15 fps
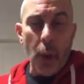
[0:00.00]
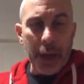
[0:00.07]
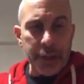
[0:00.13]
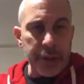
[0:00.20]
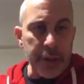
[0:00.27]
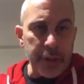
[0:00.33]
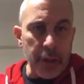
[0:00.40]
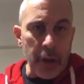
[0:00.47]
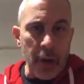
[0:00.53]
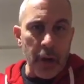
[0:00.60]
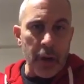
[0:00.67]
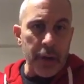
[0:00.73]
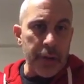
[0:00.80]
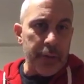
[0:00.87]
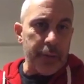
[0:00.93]
at all,
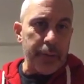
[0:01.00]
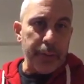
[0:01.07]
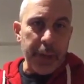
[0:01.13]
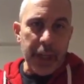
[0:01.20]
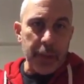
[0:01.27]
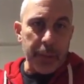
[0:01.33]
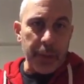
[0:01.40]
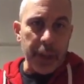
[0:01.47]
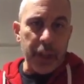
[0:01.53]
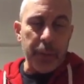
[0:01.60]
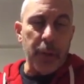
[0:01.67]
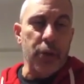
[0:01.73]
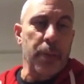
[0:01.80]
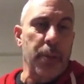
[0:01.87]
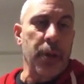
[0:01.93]
please post
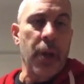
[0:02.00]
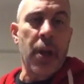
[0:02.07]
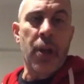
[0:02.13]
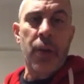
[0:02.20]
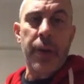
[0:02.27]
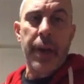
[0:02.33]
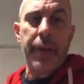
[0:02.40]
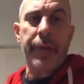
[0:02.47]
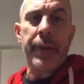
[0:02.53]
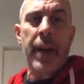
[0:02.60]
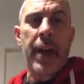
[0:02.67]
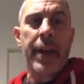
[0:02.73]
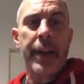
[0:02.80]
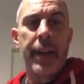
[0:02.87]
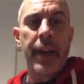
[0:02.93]
below. If not,
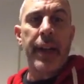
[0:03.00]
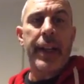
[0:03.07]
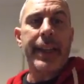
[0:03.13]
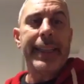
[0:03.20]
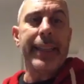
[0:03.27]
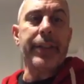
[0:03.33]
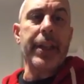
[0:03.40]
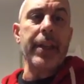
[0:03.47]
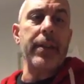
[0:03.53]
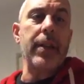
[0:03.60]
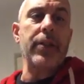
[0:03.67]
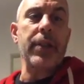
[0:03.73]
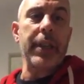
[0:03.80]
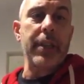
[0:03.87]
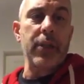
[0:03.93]
Let's get this
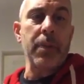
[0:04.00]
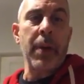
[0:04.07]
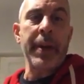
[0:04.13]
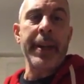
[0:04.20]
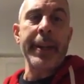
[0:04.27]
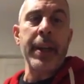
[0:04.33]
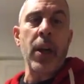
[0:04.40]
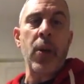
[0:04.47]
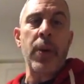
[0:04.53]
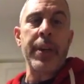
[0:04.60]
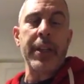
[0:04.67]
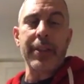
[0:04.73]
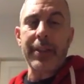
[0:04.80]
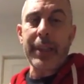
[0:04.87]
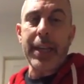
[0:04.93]
Monday going, and stay
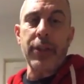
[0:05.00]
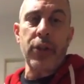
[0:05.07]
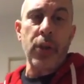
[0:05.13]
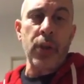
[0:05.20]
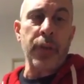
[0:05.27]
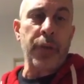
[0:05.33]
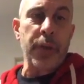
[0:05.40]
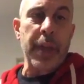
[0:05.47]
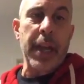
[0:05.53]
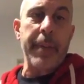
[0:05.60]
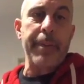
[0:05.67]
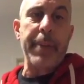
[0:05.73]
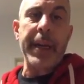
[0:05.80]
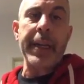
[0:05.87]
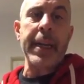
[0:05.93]
tuned for that big
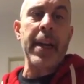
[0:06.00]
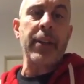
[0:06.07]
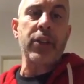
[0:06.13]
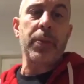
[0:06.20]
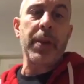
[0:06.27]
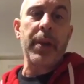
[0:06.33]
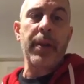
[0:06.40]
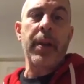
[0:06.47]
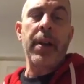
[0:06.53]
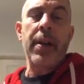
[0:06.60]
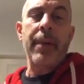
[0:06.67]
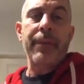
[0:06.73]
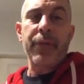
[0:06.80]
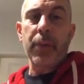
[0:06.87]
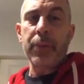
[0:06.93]
announcement from
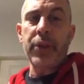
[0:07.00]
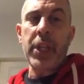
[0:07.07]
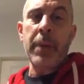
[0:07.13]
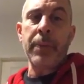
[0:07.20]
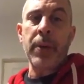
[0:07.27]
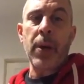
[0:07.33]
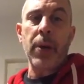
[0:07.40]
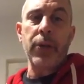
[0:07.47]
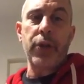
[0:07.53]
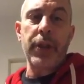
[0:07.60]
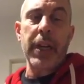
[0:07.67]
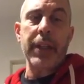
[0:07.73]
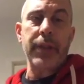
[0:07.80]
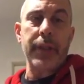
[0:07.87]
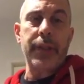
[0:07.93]
Team Prelis. You guys can
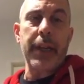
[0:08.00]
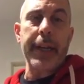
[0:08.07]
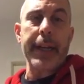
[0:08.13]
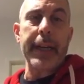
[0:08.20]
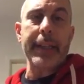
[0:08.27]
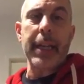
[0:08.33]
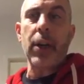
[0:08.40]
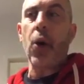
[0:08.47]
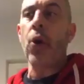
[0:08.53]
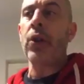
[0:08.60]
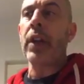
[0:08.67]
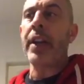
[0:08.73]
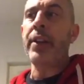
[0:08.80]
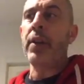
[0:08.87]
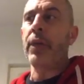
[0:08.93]
check it out, that online
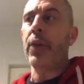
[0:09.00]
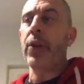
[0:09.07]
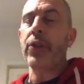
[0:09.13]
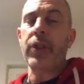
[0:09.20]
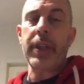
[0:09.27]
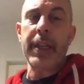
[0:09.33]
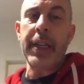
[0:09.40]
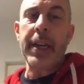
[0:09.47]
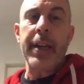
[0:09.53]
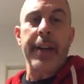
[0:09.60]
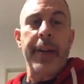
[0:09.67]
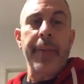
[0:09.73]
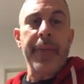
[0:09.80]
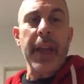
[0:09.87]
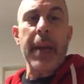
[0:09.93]
university and
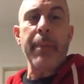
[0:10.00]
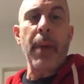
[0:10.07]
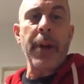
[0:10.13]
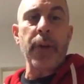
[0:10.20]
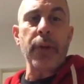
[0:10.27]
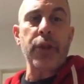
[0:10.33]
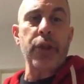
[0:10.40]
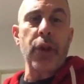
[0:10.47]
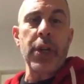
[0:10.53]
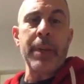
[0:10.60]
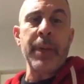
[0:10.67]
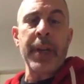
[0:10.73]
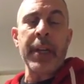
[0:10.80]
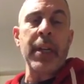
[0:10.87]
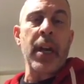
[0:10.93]
Michael's $30 million
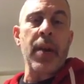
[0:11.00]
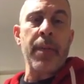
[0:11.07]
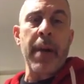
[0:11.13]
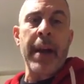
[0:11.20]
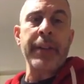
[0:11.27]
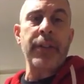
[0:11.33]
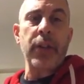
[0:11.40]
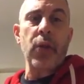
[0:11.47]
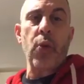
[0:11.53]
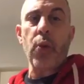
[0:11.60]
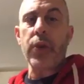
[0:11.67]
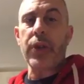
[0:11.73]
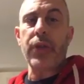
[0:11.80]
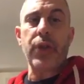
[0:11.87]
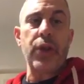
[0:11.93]
mindset course. It's a
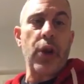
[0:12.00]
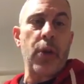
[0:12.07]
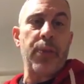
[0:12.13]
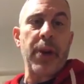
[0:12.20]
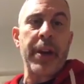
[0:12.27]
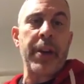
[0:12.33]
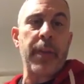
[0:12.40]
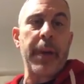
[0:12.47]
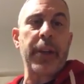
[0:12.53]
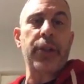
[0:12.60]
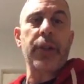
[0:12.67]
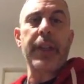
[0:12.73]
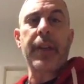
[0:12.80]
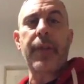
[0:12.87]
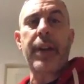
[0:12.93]
no-brainer. Make sure you get
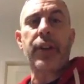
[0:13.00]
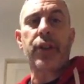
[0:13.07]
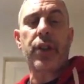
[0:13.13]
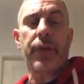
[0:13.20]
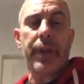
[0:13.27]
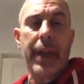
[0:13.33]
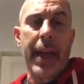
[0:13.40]
registered for that.